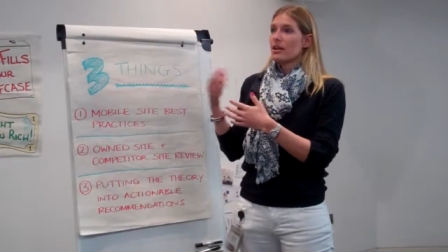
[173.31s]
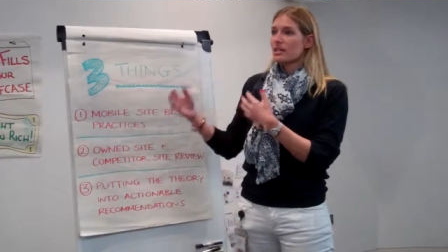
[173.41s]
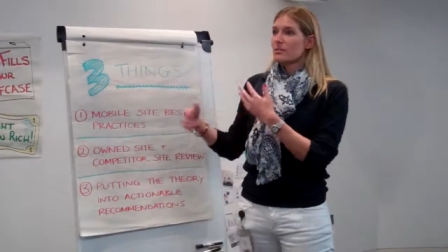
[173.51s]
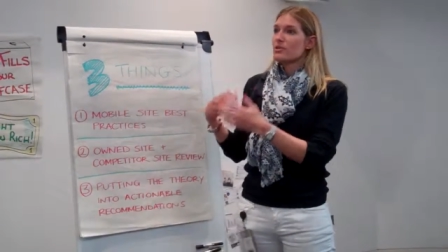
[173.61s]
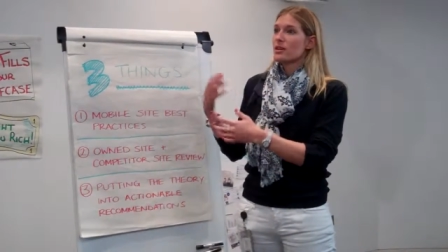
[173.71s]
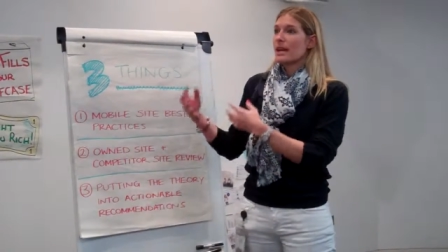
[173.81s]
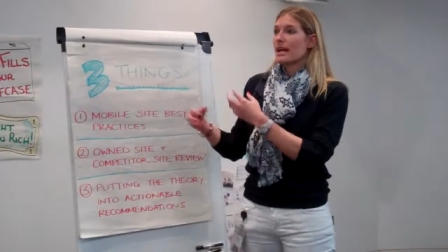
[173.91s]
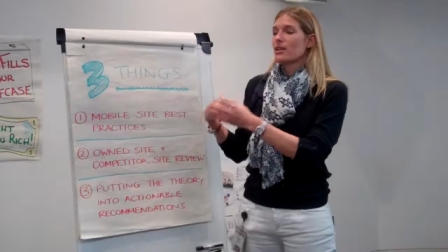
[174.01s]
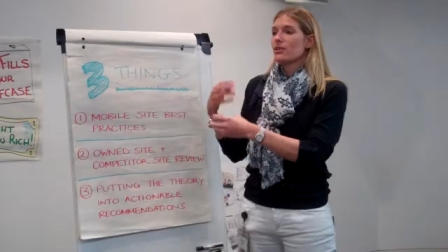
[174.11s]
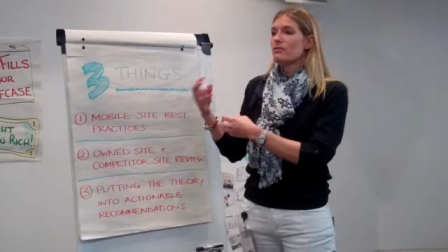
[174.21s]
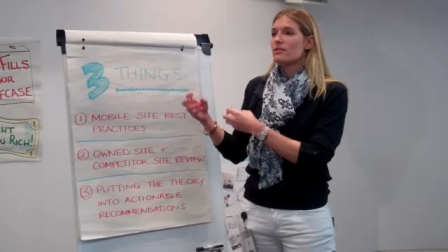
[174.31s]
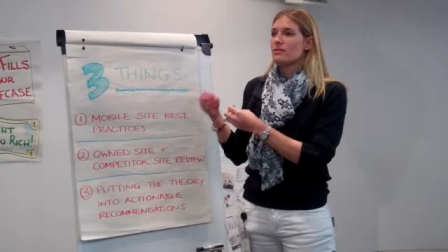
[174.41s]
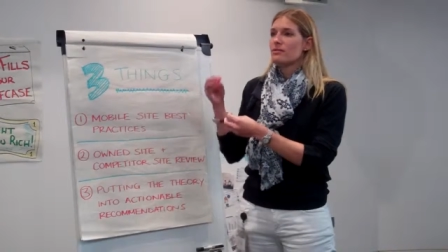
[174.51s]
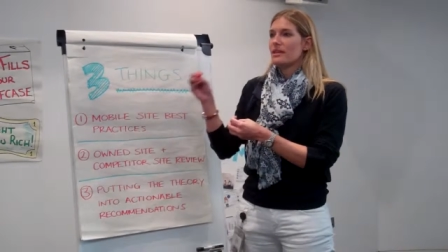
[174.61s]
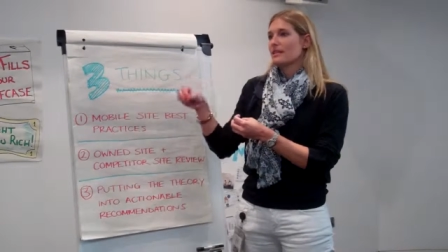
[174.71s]
customers are getting used
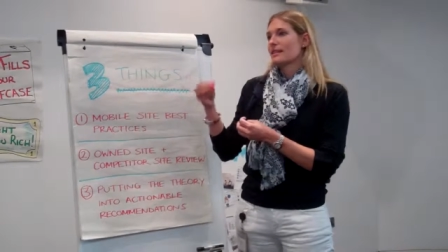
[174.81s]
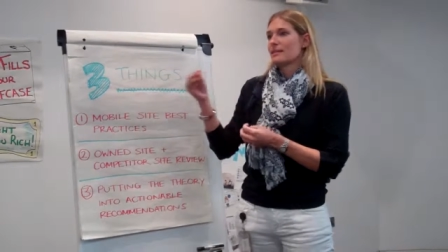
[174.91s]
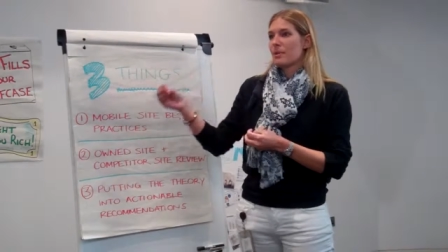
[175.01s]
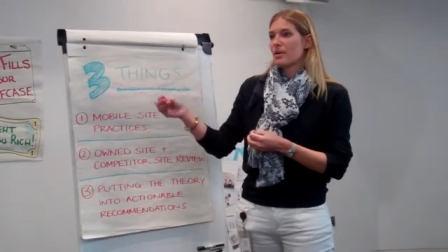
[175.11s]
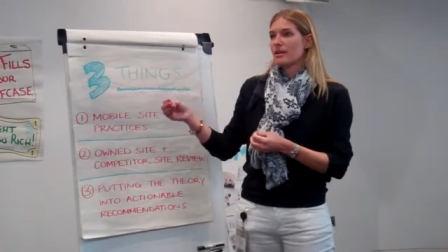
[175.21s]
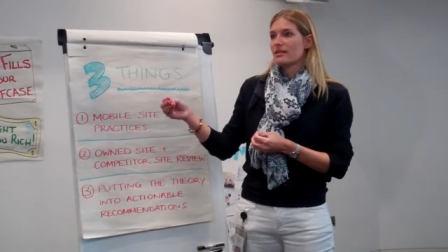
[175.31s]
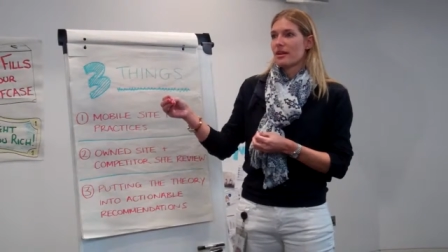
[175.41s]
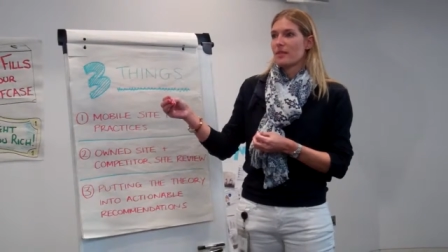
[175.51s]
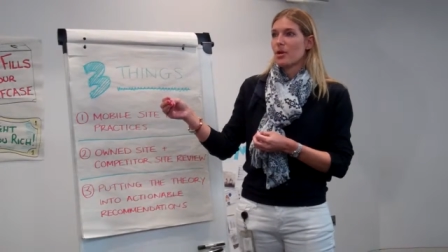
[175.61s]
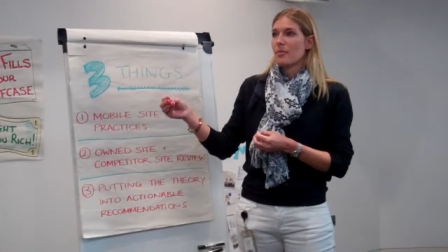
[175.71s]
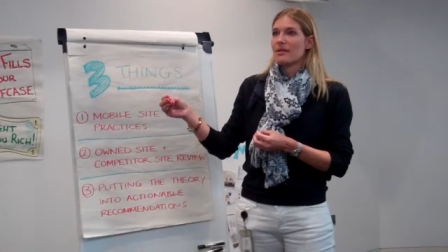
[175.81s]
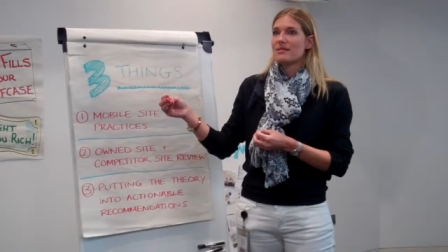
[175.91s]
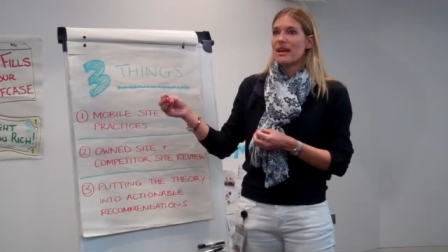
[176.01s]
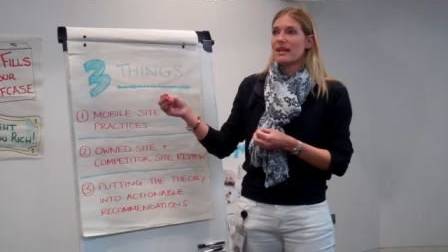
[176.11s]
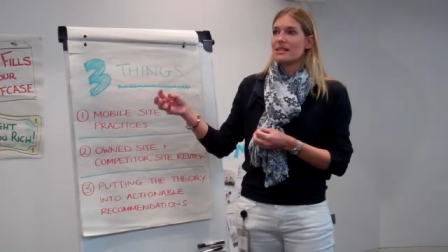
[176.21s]
to this experience on a mobile
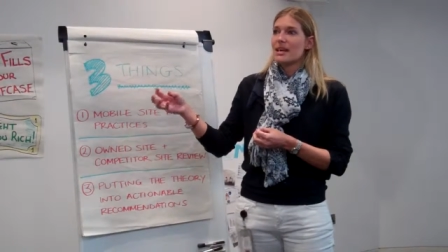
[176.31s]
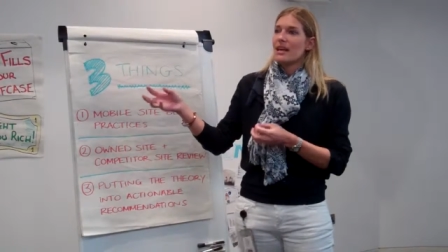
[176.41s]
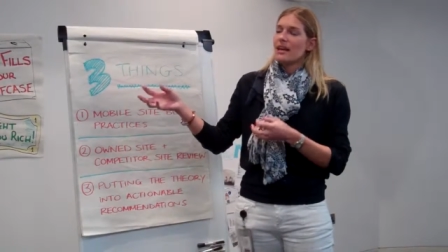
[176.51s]
site.